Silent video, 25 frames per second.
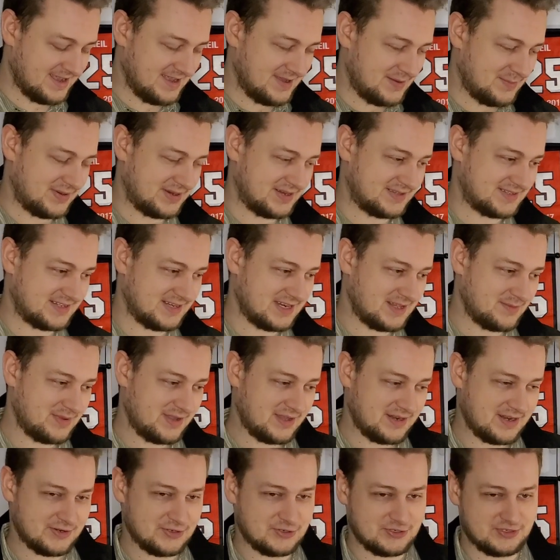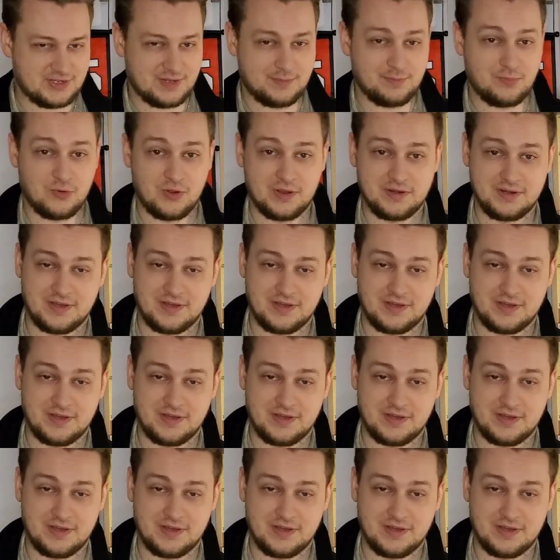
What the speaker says: But it's going to be an interesting point